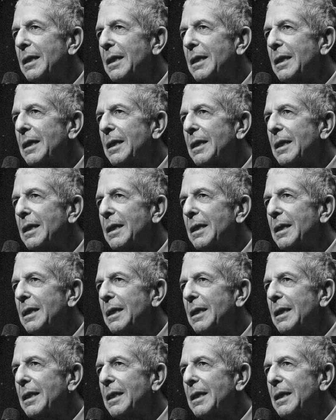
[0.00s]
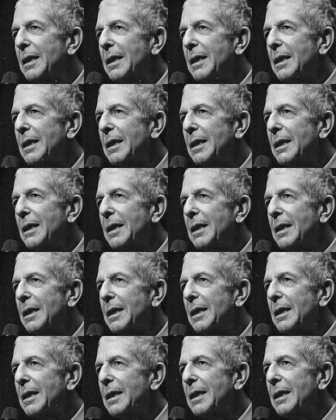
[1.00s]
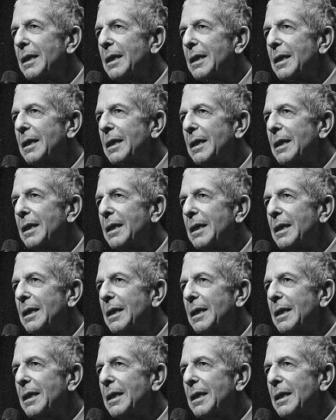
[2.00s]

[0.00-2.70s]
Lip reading: Nothing is said.